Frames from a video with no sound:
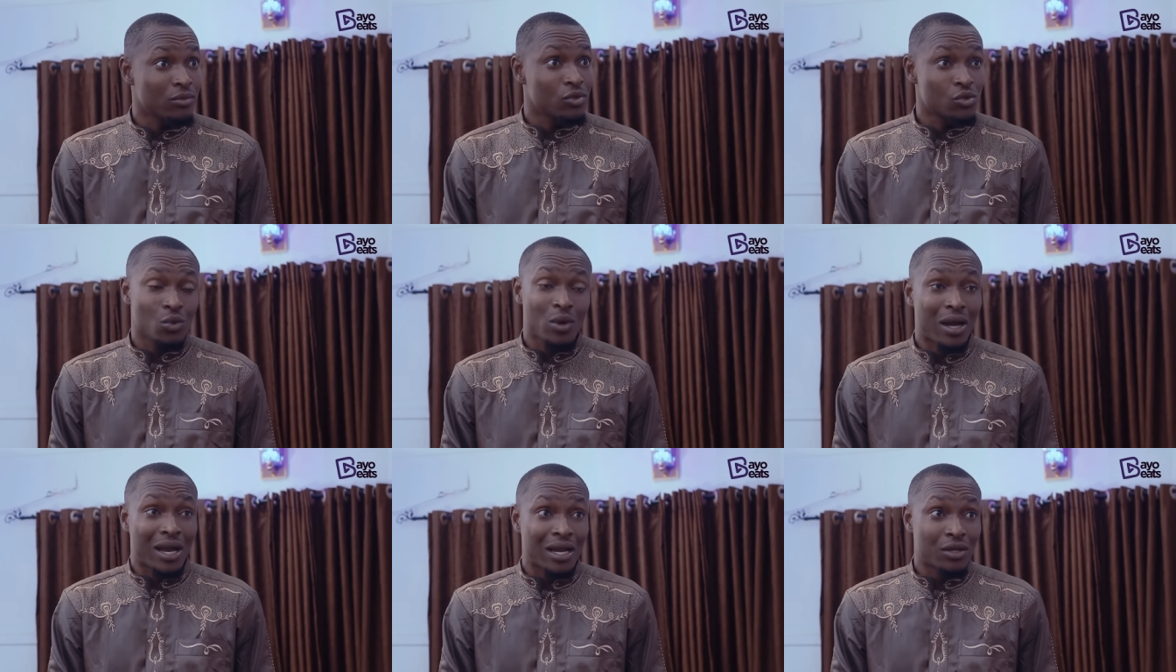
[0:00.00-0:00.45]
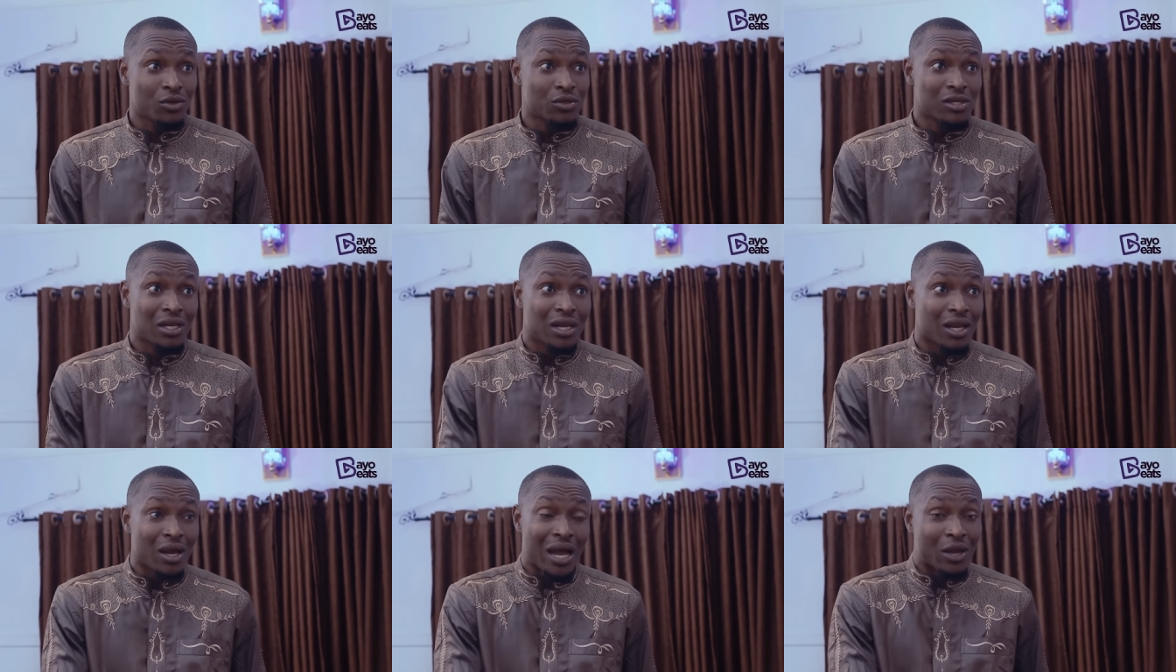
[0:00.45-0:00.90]
So I can't
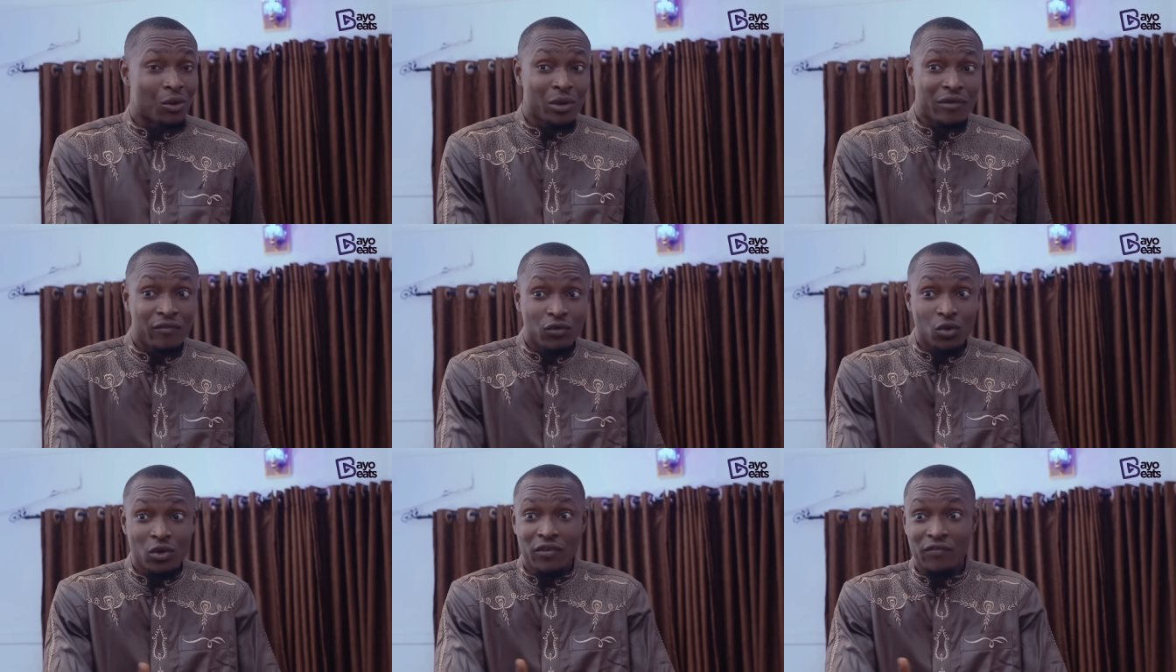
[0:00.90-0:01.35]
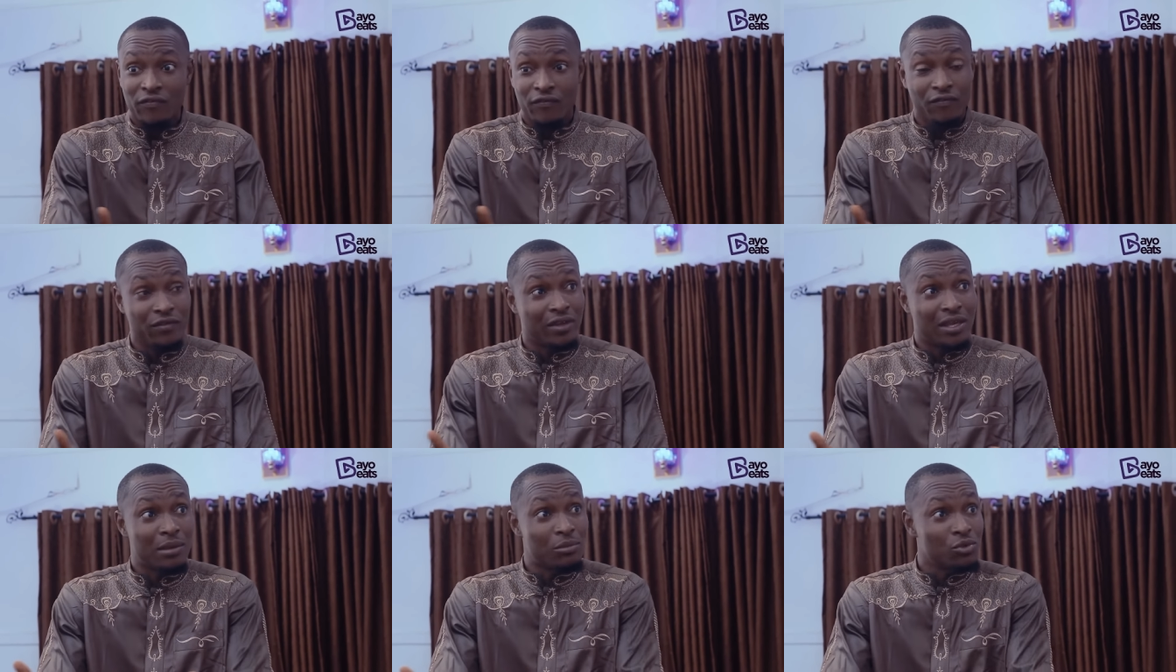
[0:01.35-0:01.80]
just allow... I don't even know
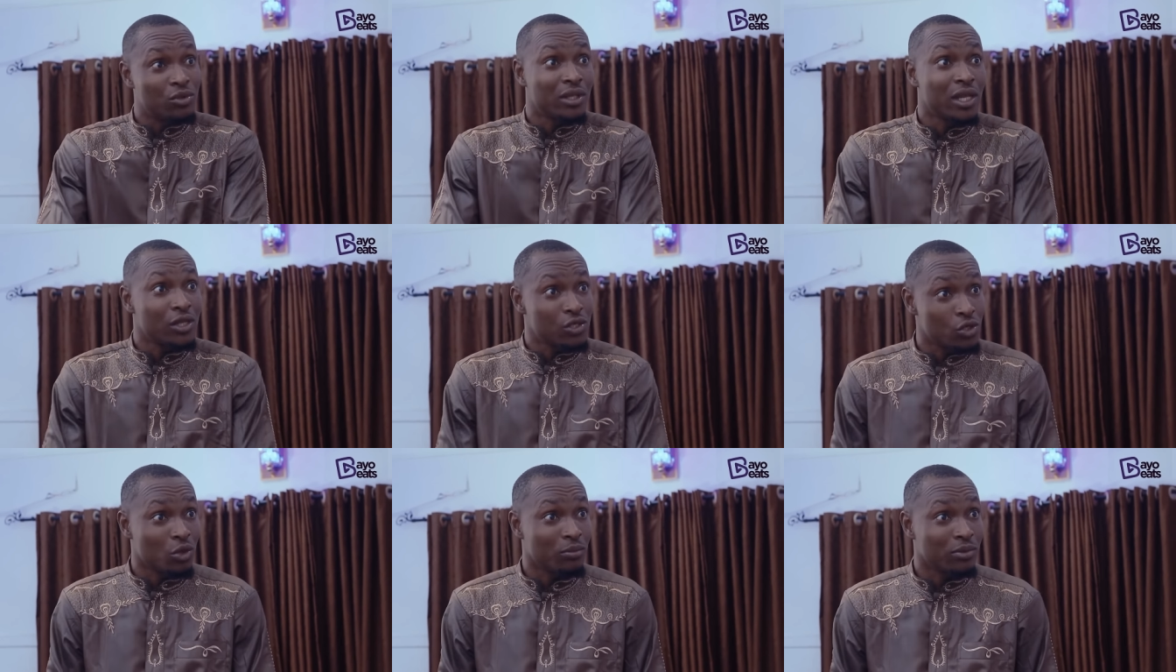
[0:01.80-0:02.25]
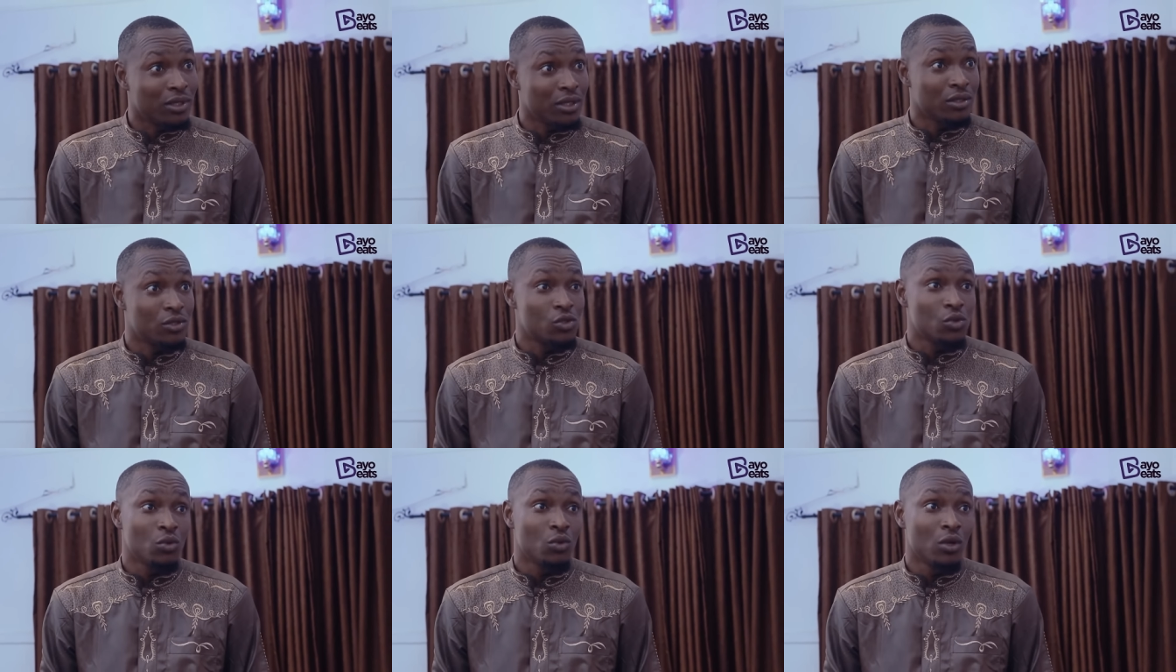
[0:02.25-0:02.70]
if you came to take
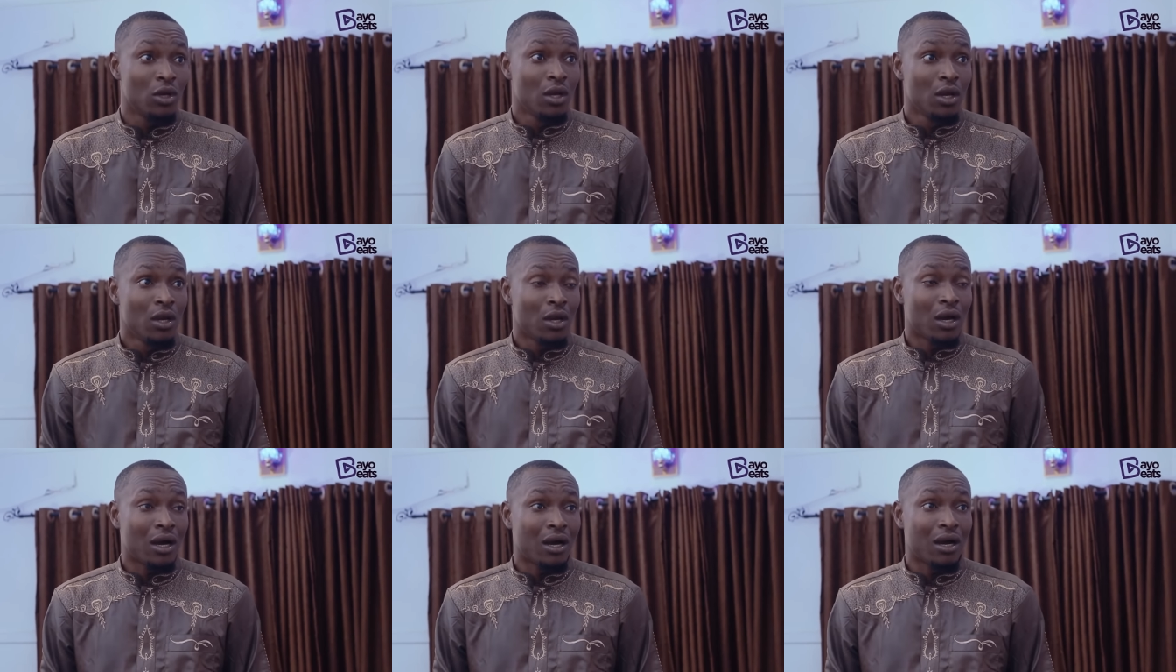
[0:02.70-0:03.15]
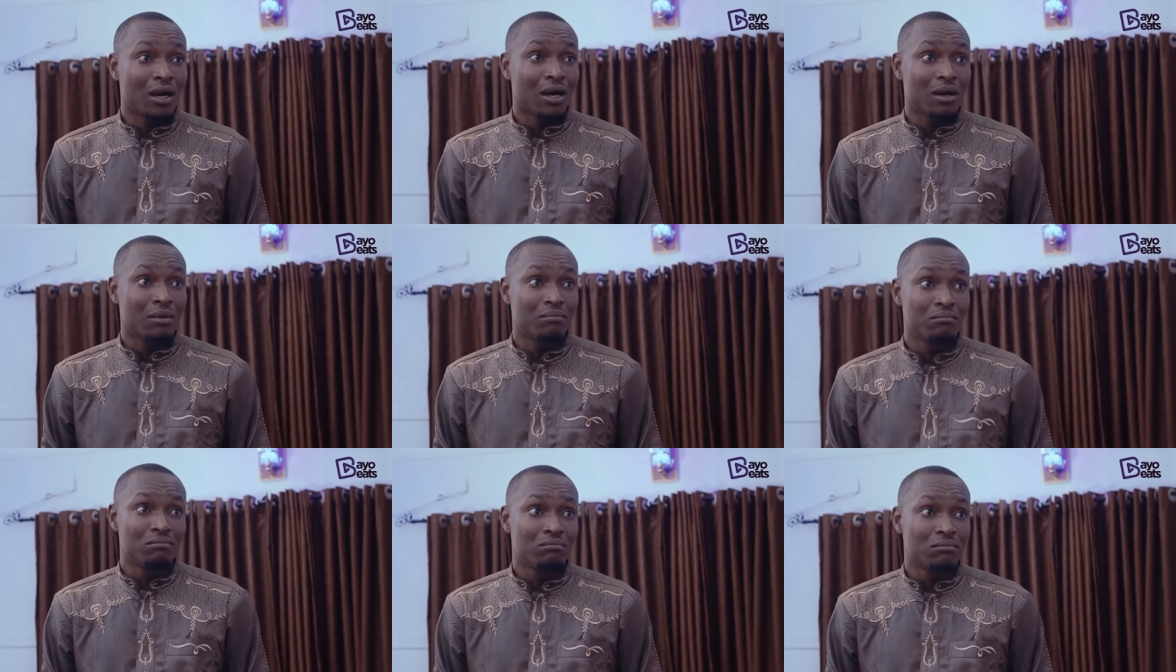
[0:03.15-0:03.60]
something. So
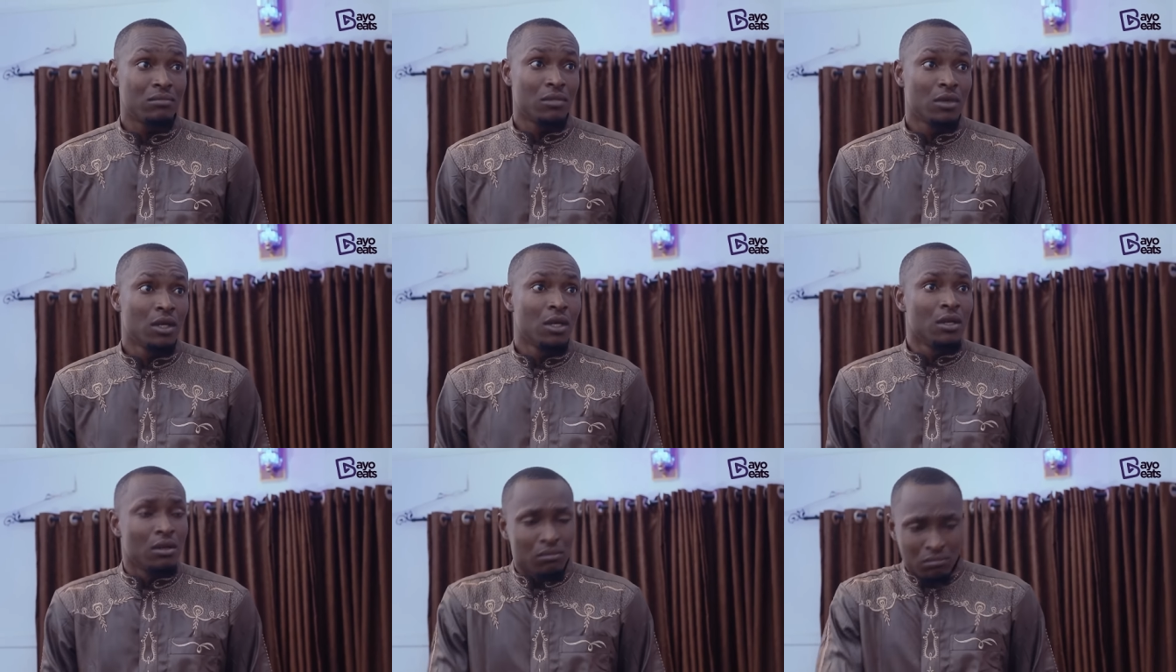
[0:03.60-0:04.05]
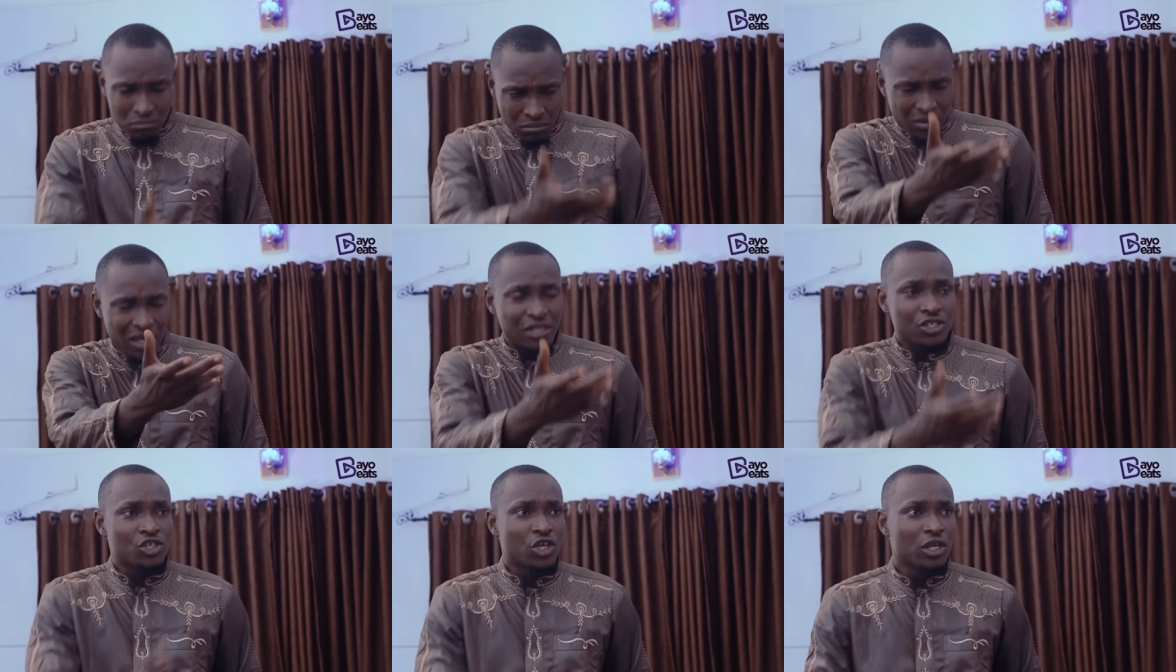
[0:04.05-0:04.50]
uh,
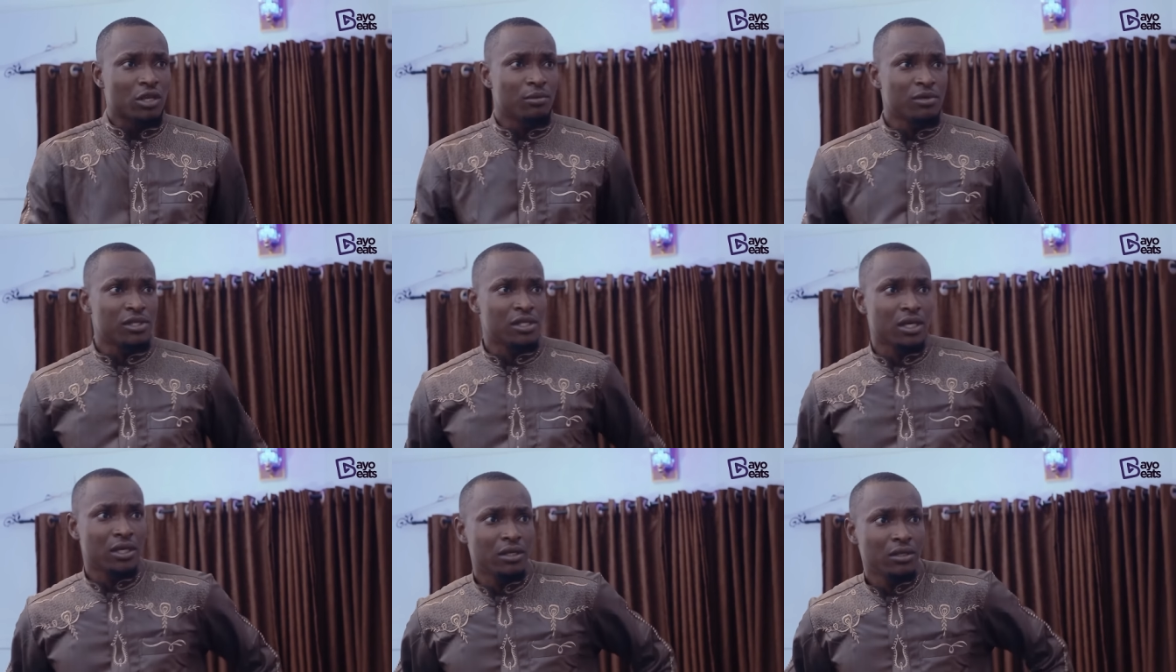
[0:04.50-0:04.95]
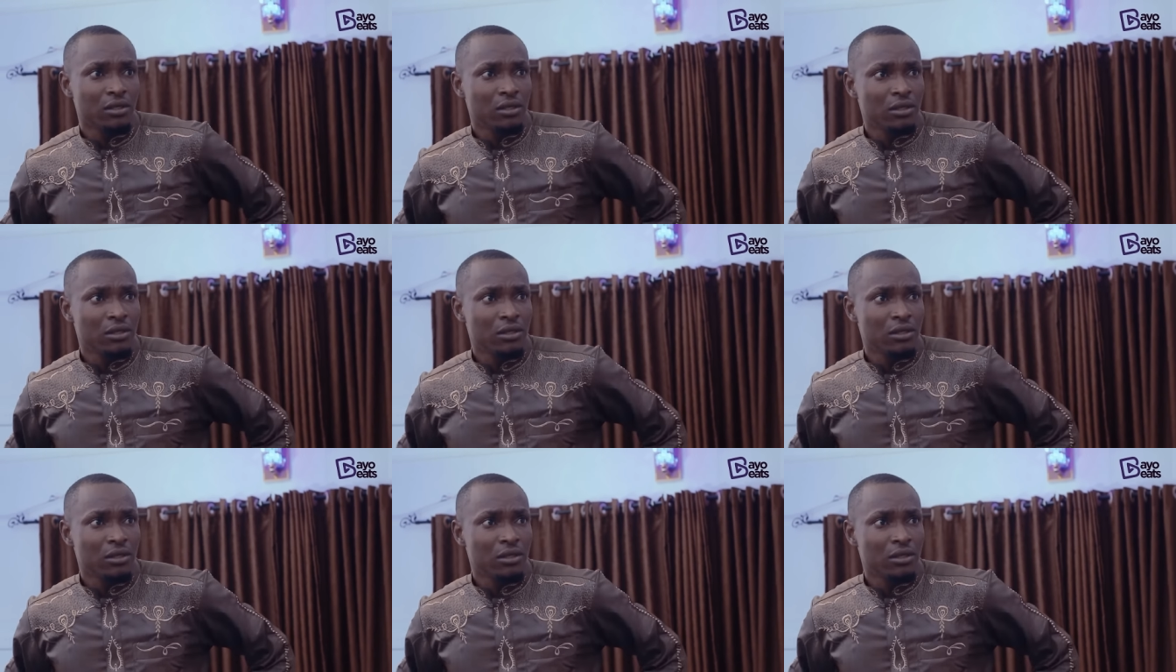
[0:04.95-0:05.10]
let's check him inside.